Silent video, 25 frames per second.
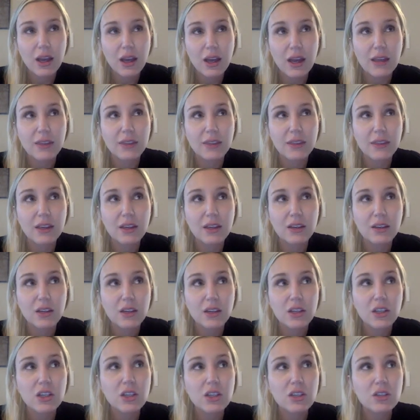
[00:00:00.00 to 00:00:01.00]
I think,
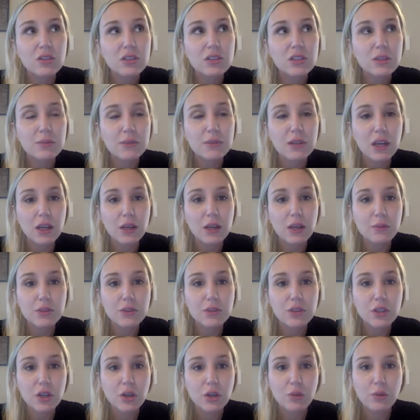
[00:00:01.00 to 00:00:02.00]
you know,
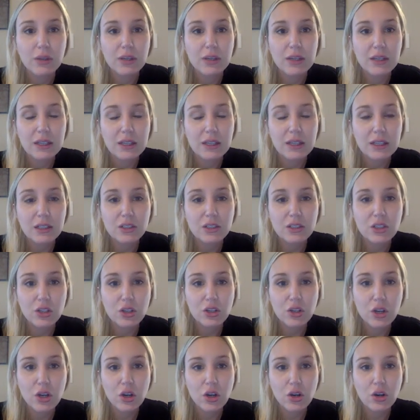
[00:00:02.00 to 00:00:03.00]
sometimes we need to
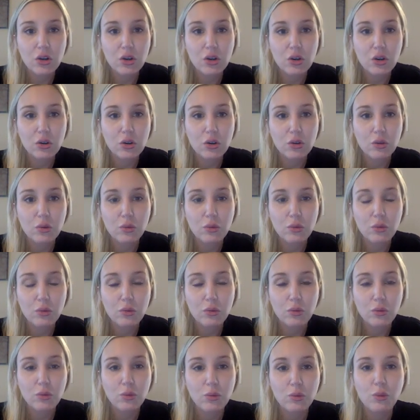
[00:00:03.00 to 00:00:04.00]
know
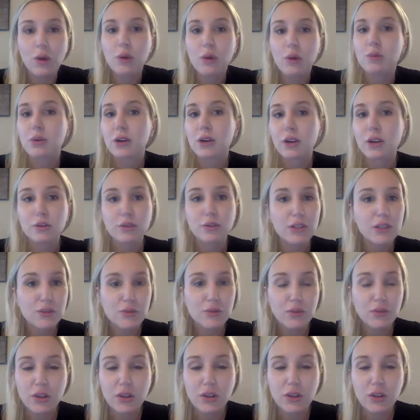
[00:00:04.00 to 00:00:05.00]
what we're at risk
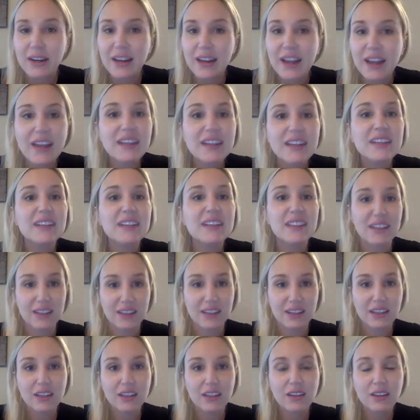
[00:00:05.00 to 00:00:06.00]
for in
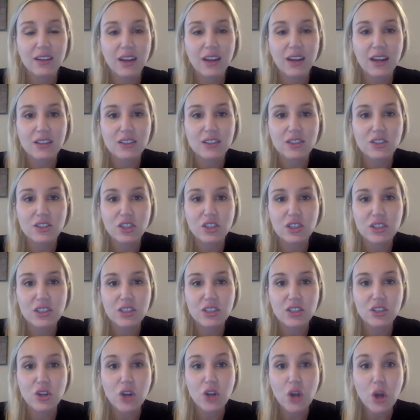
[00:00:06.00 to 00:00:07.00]
anything and
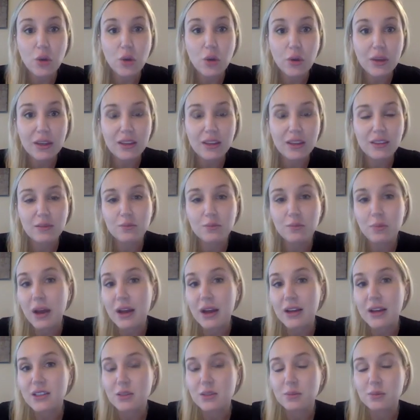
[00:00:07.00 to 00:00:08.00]
just knowing
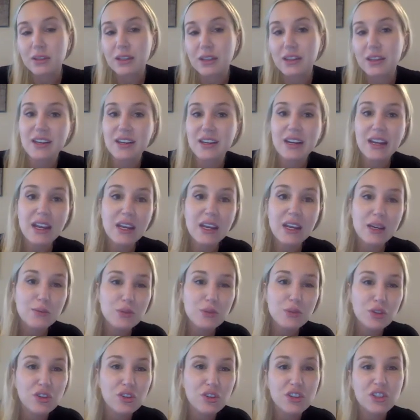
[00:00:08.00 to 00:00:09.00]
possibly the
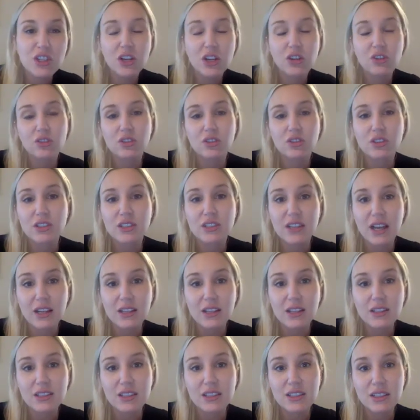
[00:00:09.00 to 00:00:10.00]
names or the general
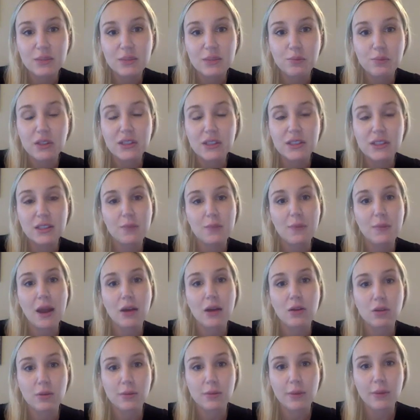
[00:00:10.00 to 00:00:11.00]
sense puts the
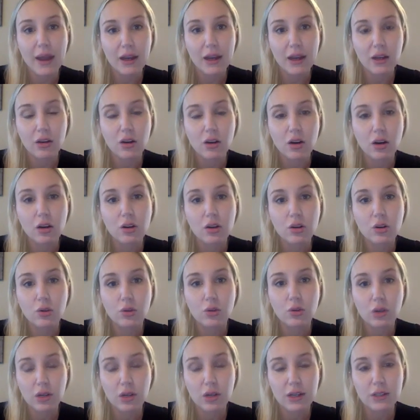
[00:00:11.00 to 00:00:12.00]
power back in our
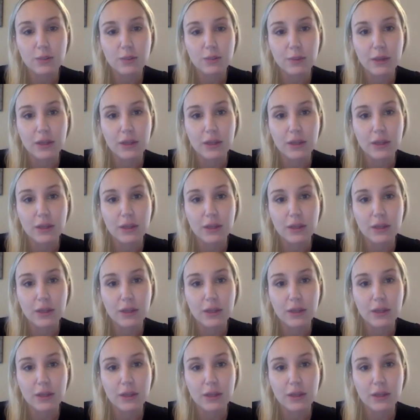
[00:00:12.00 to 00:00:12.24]
court as